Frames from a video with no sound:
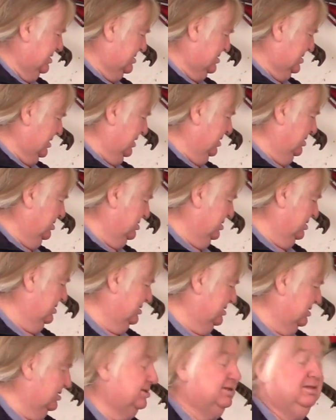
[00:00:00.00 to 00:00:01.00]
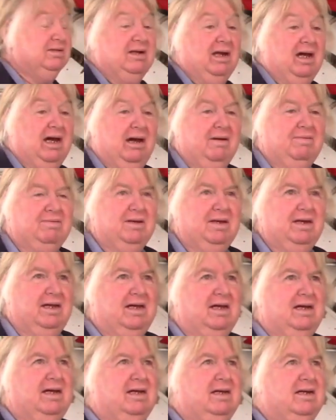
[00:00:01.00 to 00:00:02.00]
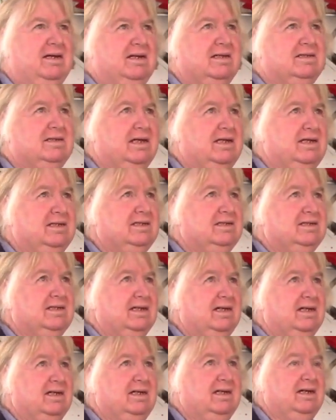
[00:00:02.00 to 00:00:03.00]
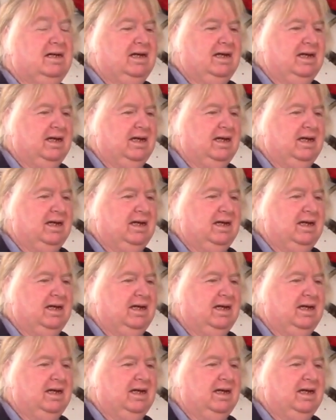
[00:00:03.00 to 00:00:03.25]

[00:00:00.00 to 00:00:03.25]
this engine's a 2.5 litre, so this is a